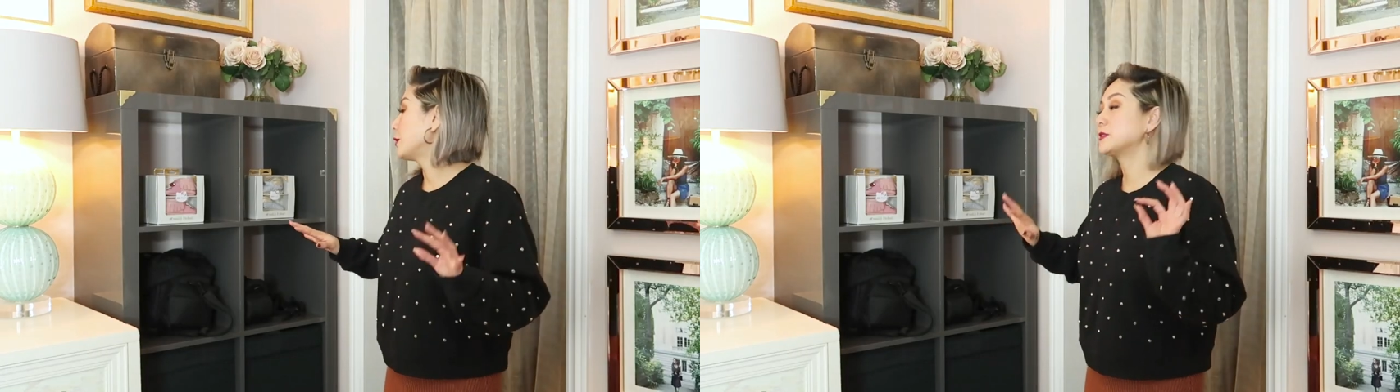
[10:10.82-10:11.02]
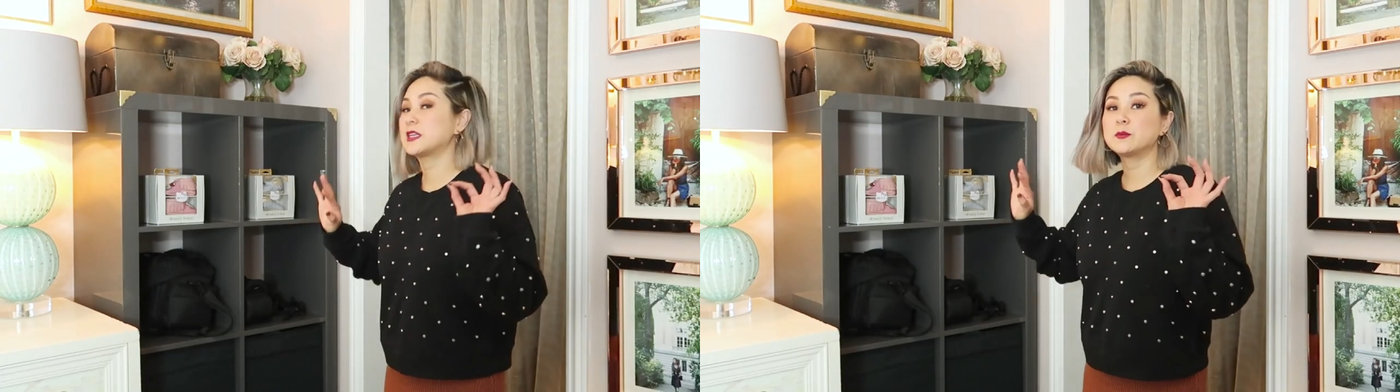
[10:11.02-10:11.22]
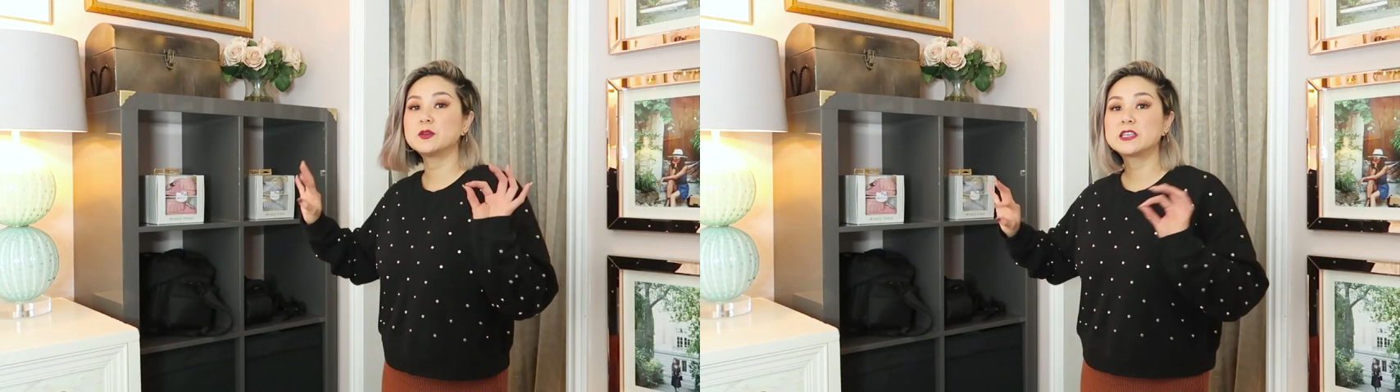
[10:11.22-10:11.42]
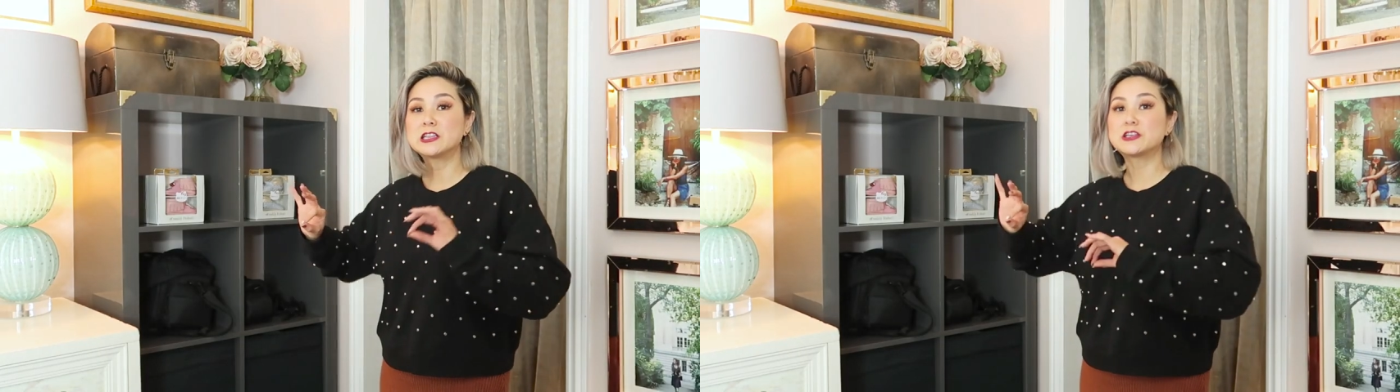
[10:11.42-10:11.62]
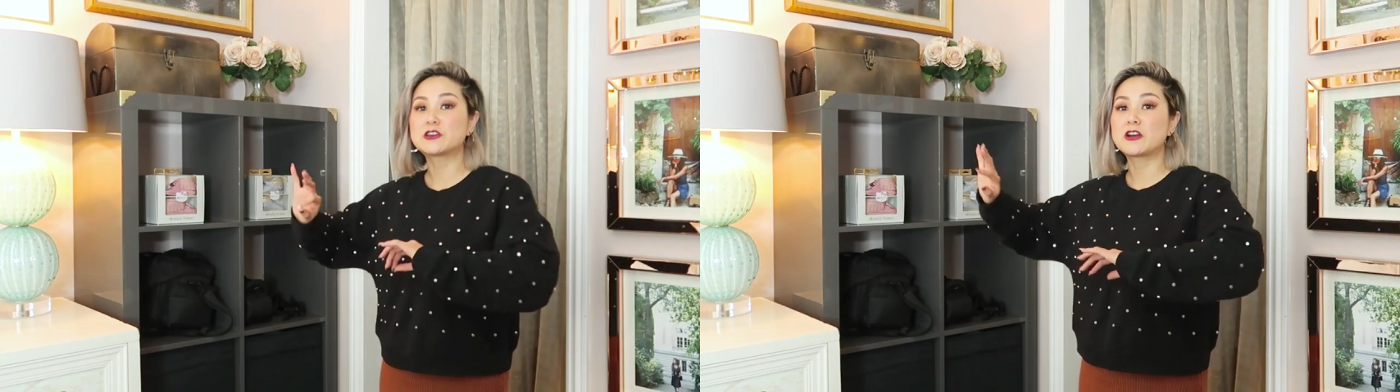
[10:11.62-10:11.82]
I was able to
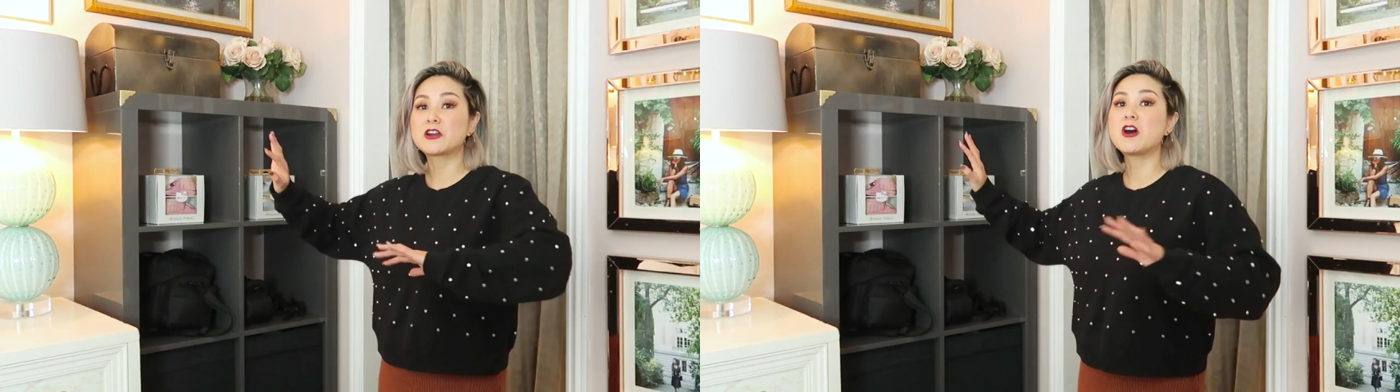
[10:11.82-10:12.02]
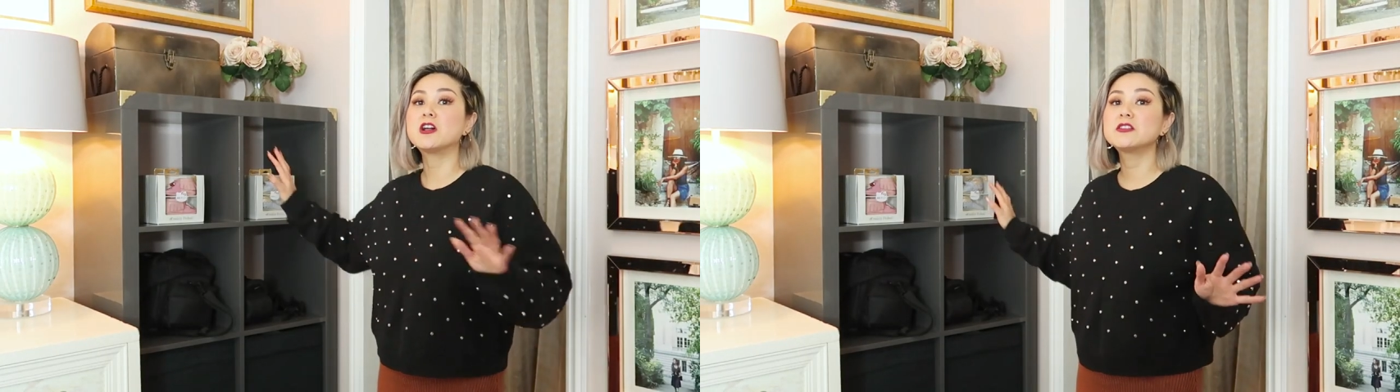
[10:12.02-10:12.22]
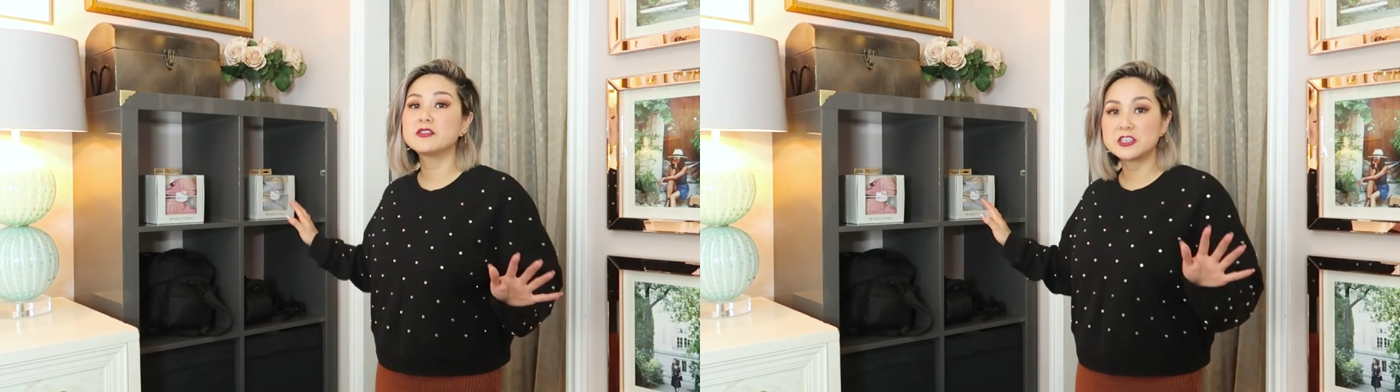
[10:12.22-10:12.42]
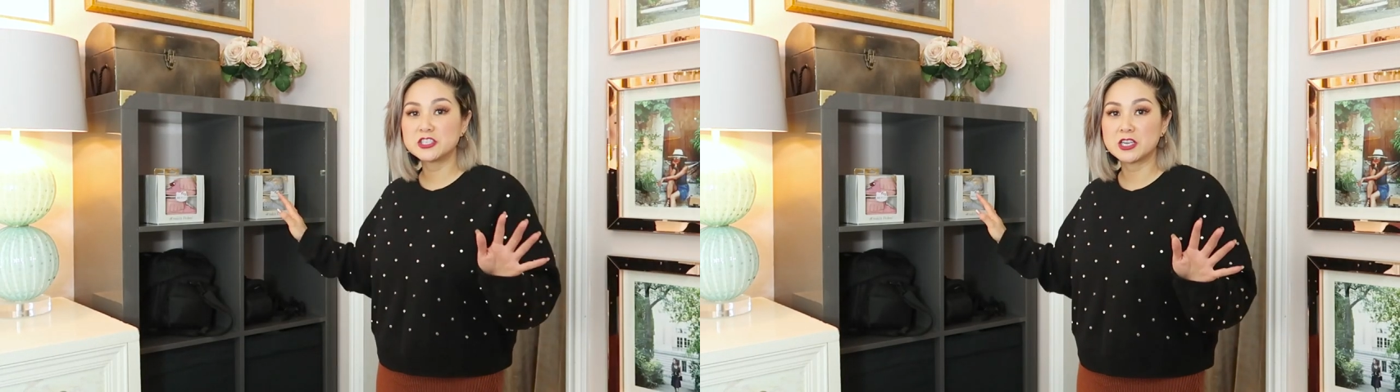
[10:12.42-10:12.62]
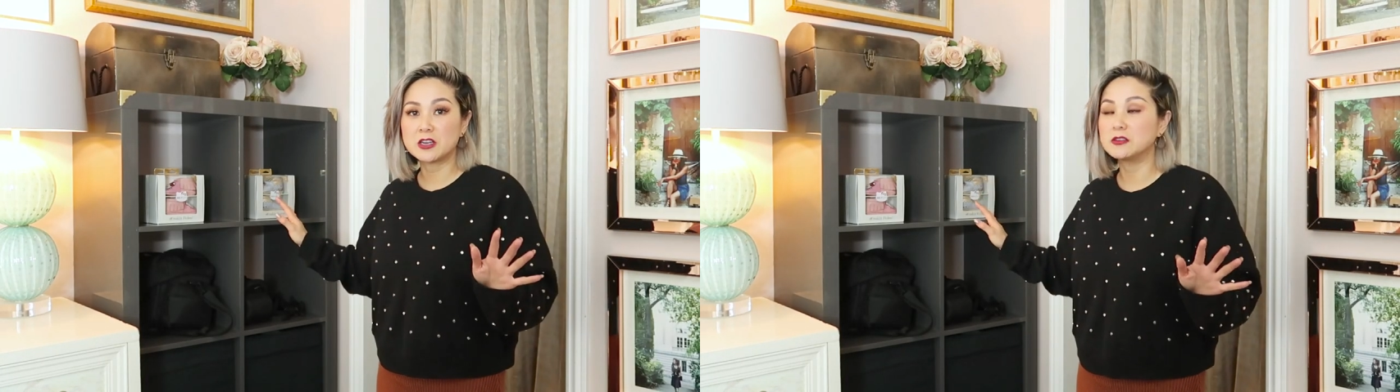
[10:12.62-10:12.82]
clear out all of these
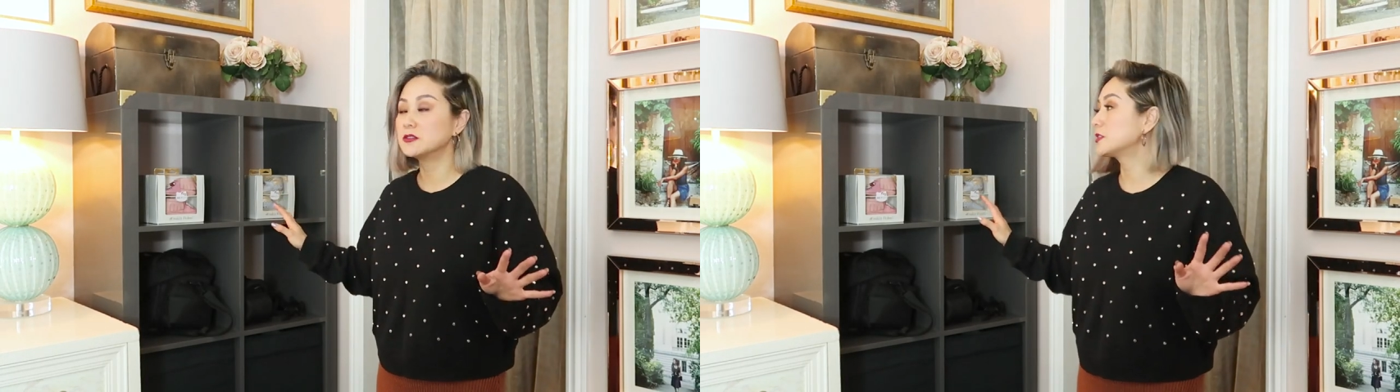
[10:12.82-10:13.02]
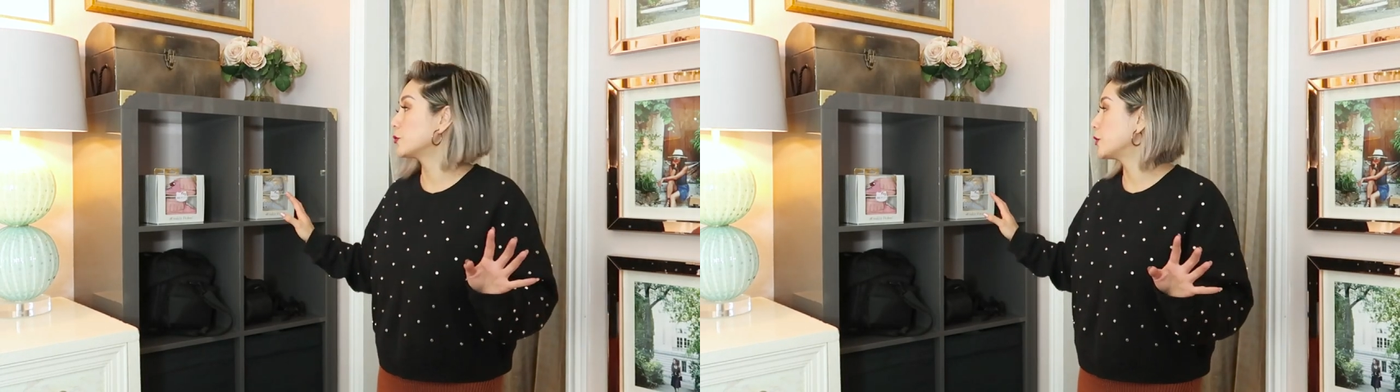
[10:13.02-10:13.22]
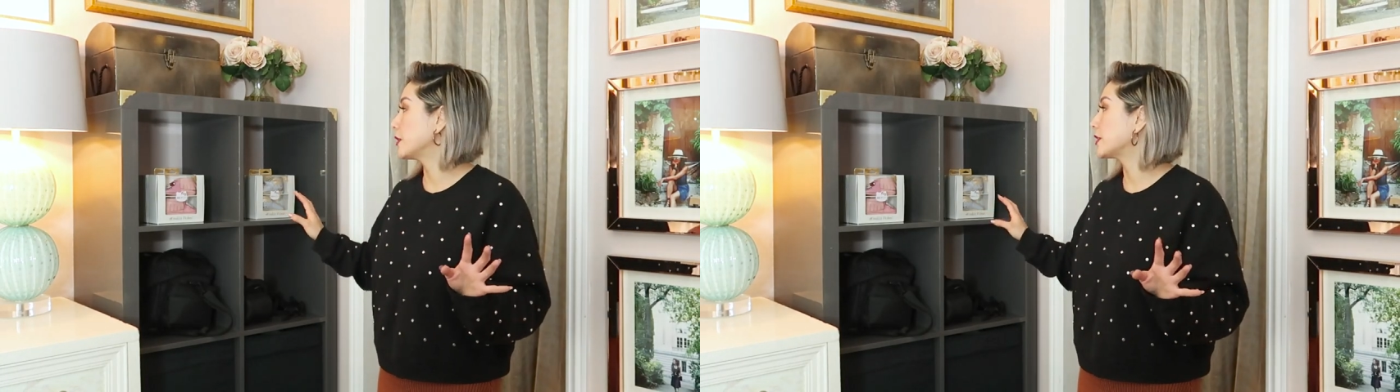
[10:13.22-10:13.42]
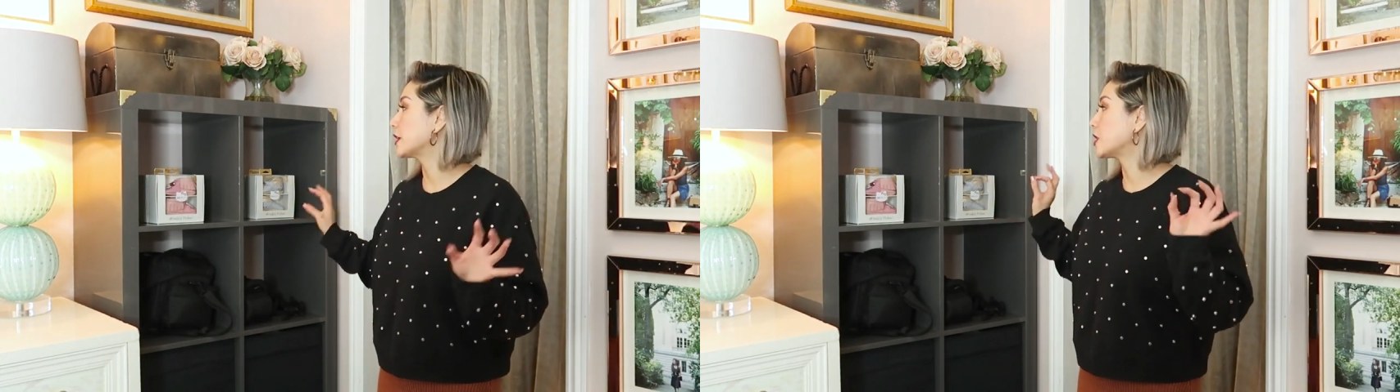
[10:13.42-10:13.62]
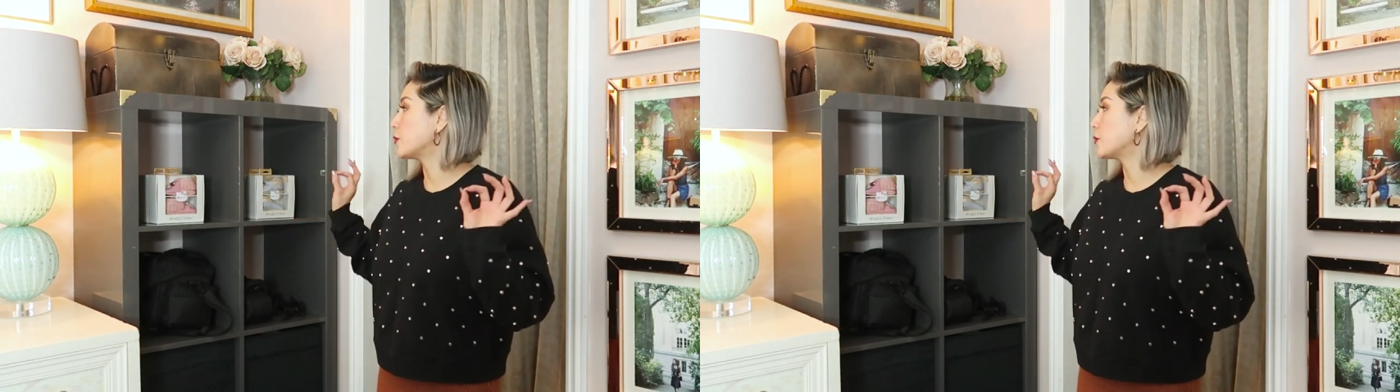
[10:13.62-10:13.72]
shelves with